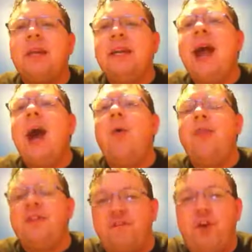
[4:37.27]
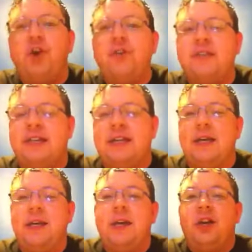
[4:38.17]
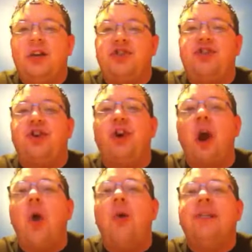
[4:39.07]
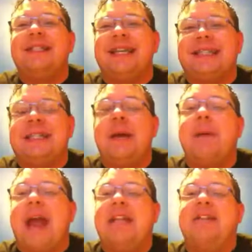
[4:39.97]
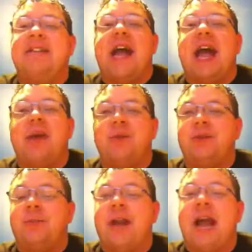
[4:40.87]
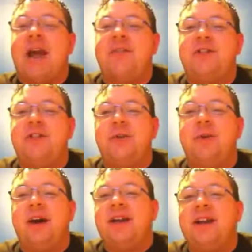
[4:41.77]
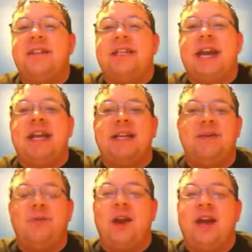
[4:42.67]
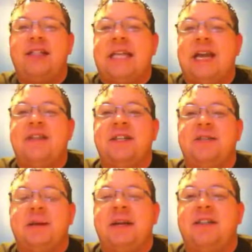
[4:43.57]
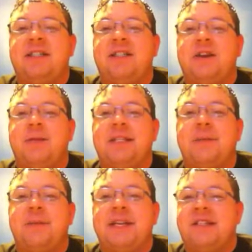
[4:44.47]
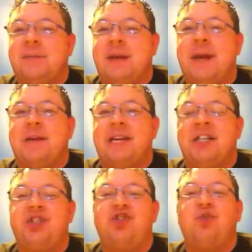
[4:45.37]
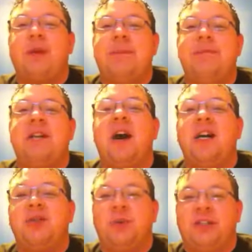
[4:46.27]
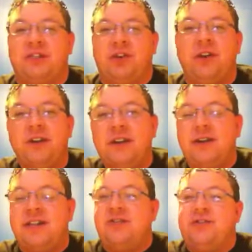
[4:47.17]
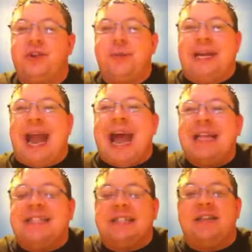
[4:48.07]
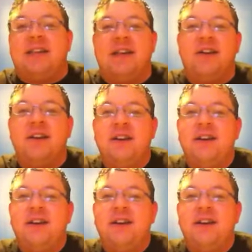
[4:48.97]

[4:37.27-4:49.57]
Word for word: Now, the first Sir Owen's Sip and Snack, which I'm going to have to enunciate when I say this because it's going to be something that's going to become an extreme tongue twister because there's so many S's in there.